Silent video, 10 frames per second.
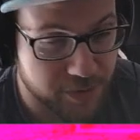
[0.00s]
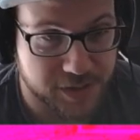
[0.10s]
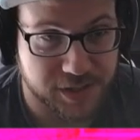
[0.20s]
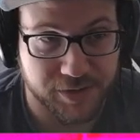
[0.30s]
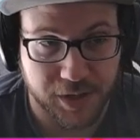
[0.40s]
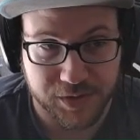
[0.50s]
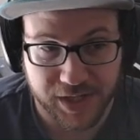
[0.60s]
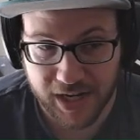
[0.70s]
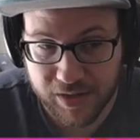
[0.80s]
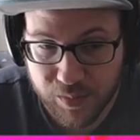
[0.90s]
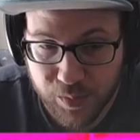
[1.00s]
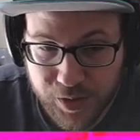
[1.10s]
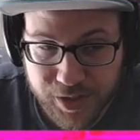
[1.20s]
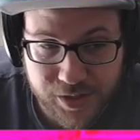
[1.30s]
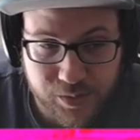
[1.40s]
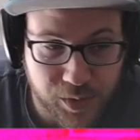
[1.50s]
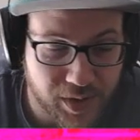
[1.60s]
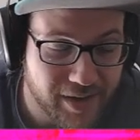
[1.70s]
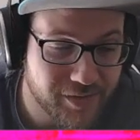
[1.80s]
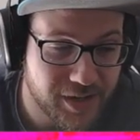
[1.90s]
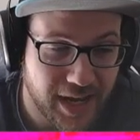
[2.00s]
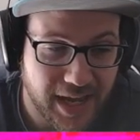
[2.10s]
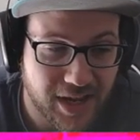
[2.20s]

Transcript: this video today was we were having a